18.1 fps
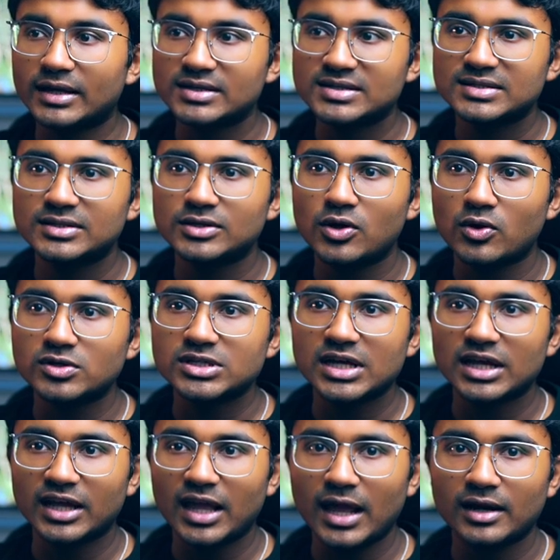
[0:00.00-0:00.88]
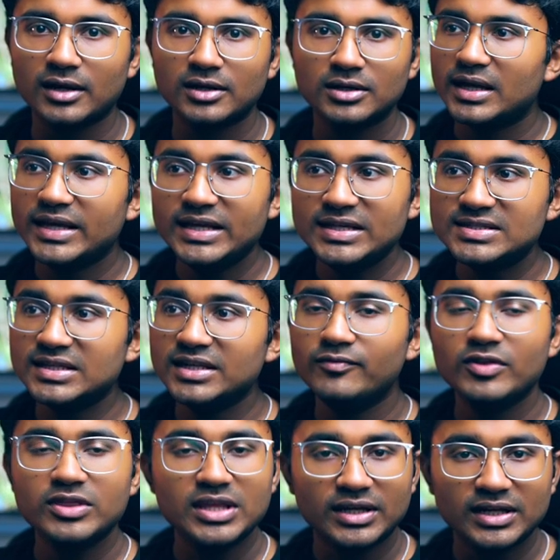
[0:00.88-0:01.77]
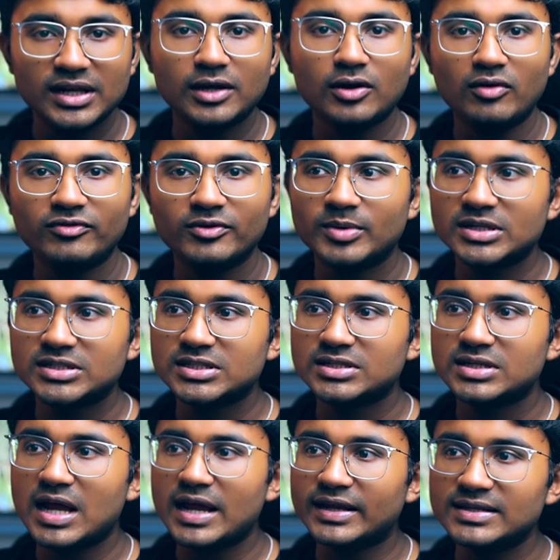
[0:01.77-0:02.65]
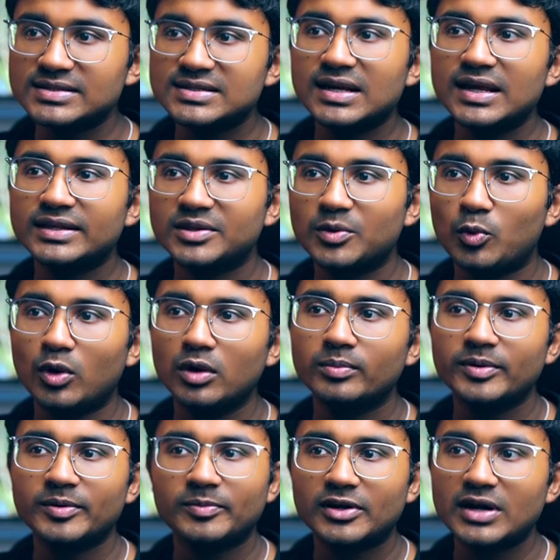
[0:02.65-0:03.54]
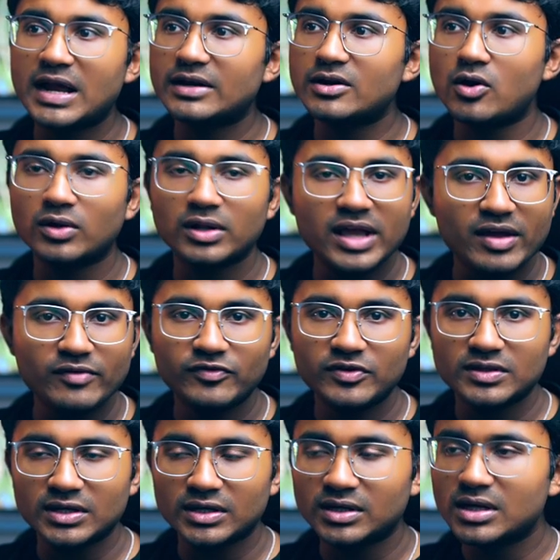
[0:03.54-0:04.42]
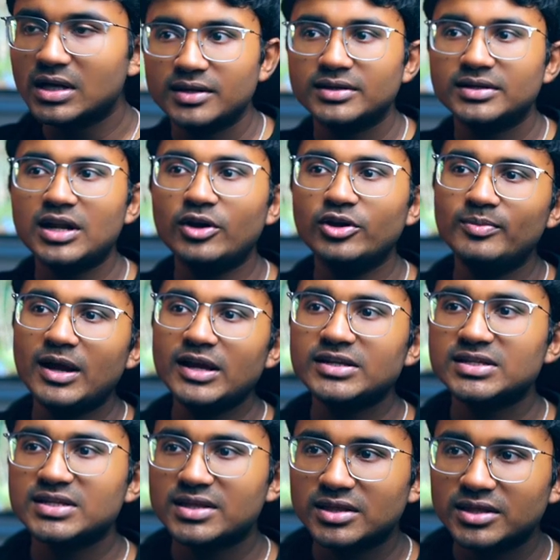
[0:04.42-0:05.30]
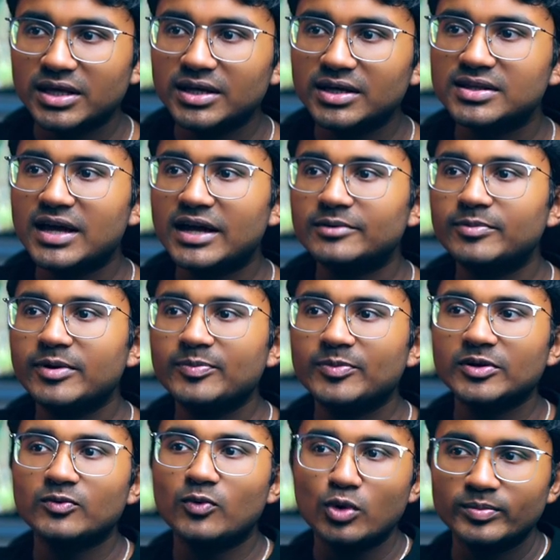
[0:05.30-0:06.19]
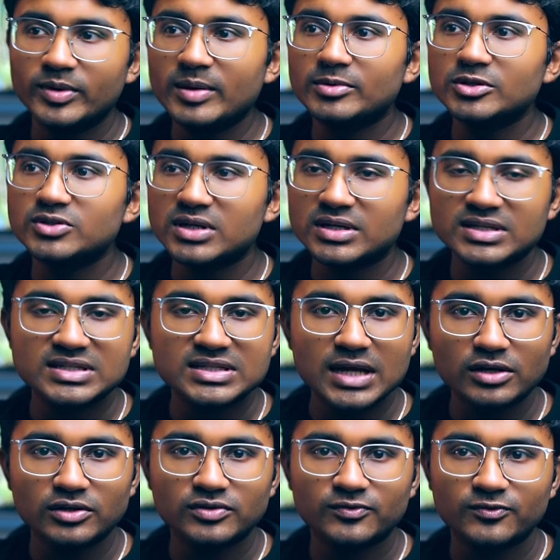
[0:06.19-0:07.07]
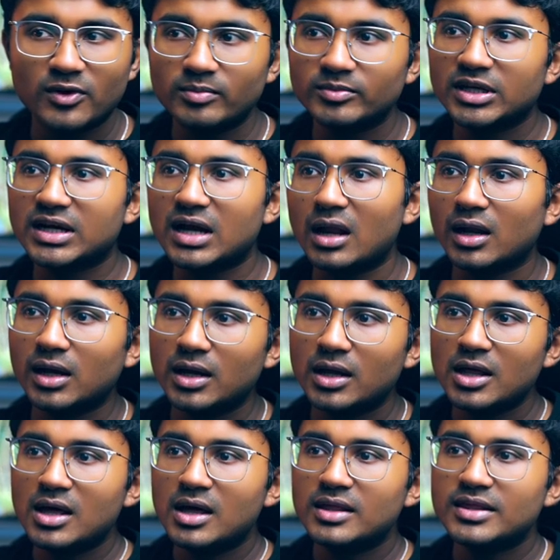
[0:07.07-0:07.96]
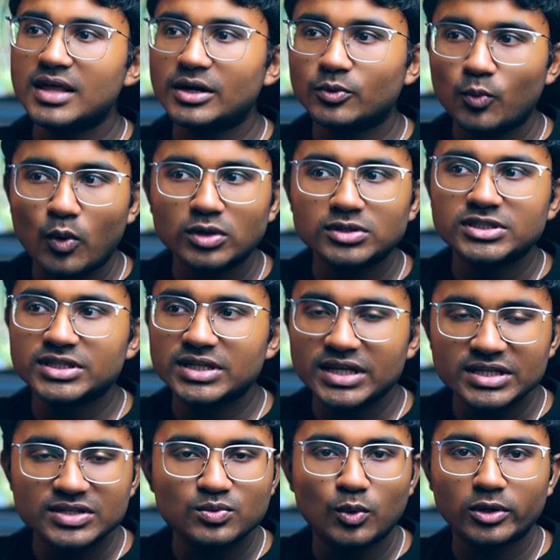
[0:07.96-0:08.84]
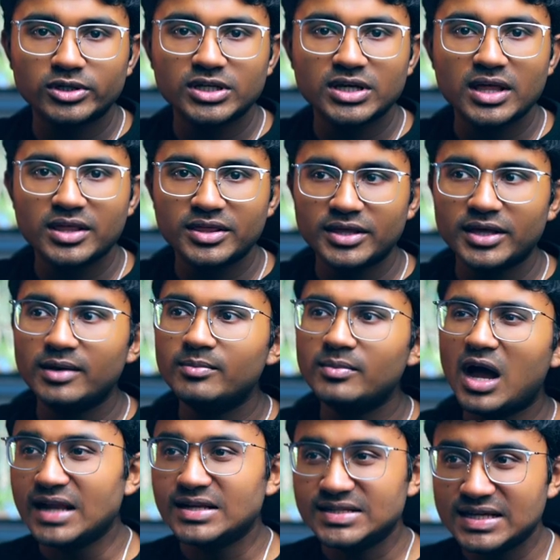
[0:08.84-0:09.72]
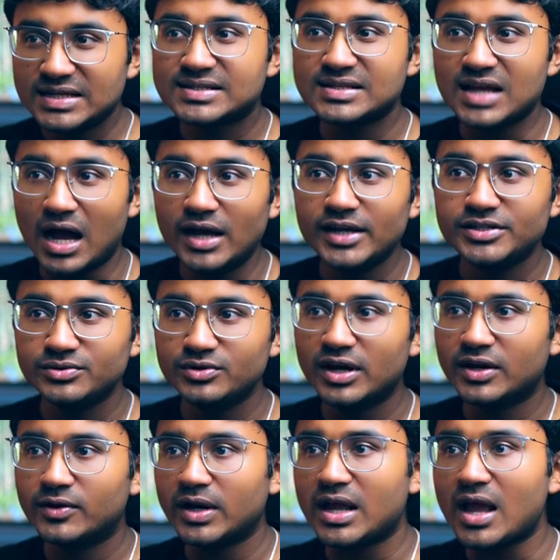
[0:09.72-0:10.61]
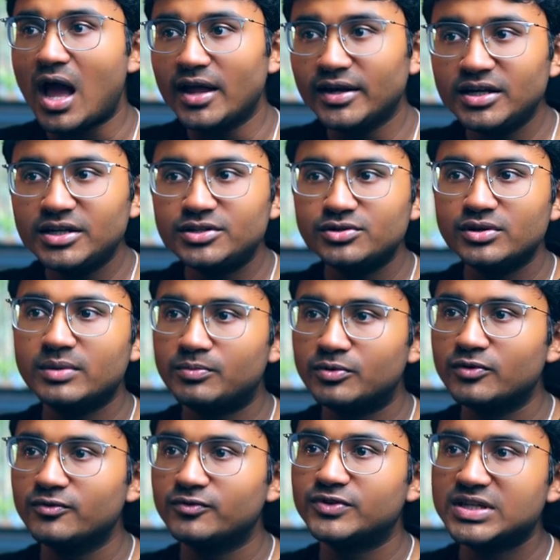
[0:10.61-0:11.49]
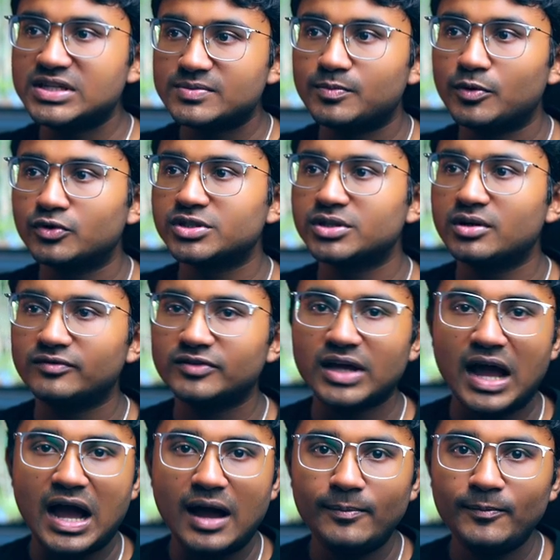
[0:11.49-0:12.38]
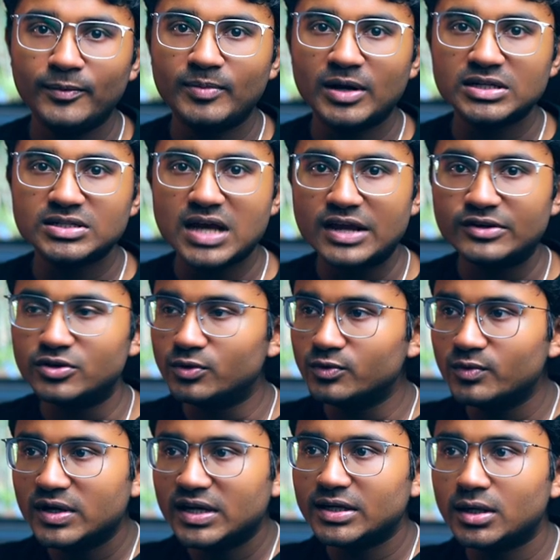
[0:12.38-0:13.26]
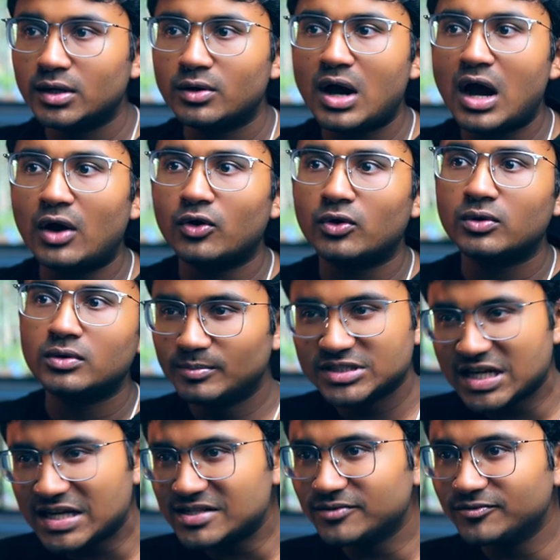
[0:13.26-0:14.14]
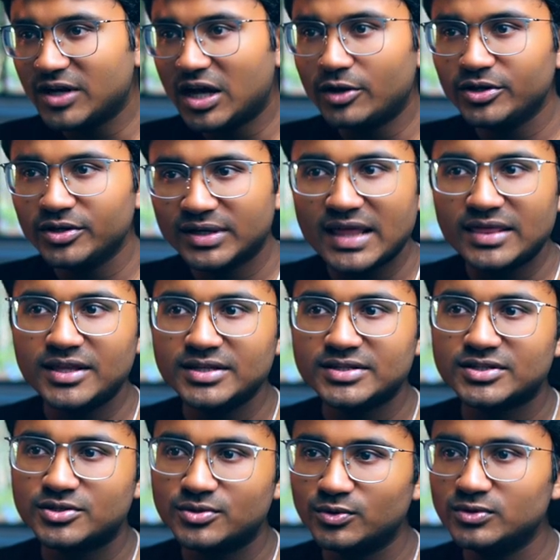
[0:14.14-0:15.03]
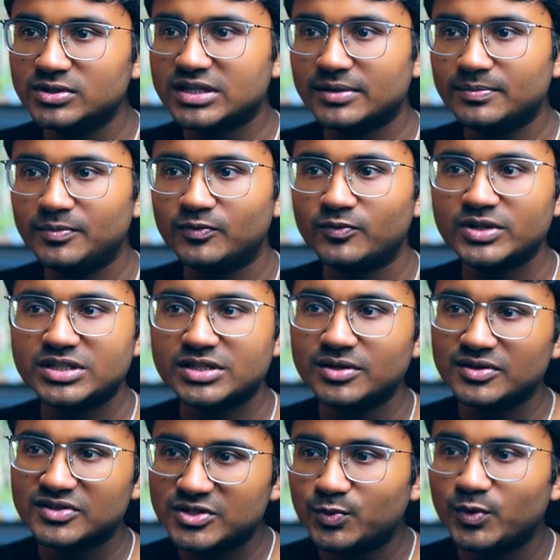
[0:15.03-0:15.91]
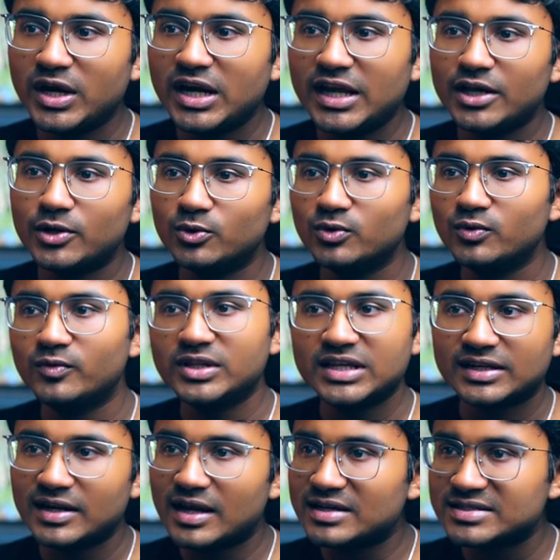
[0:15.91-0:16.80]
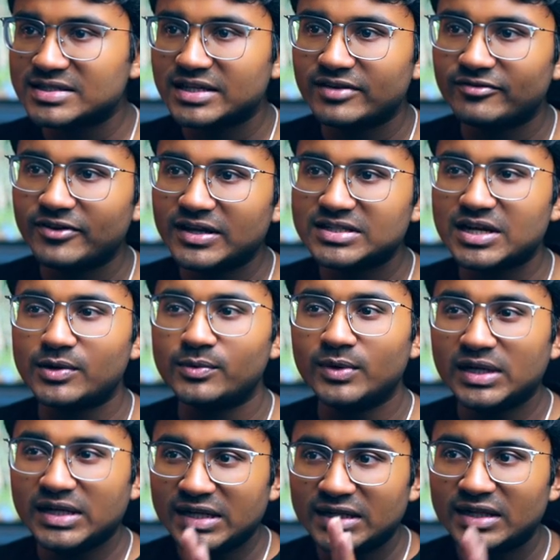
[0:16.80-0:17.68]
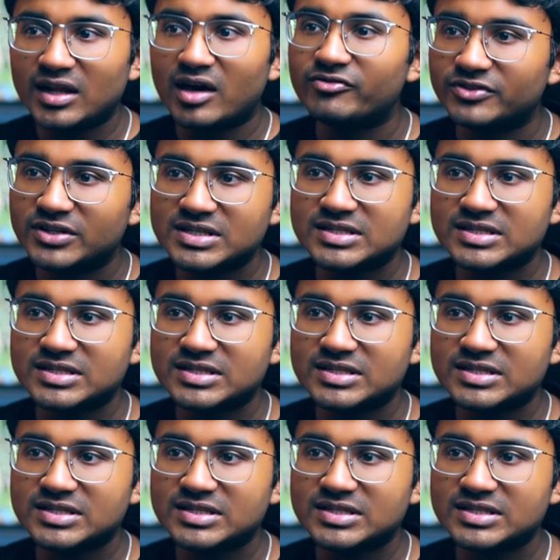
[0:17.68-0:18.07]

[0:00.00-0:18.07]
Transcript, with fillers: X Nord again. Easily with the click of a button, I can select the wallpaper and all everything. Now you might think that people won't be able to understand from the color that what is what theme. And yes, I do agree. I need to improve this portion of the app, but I don't really know how. But as of now, you get this tooltip, which looks really cool with a glassy effect. I really love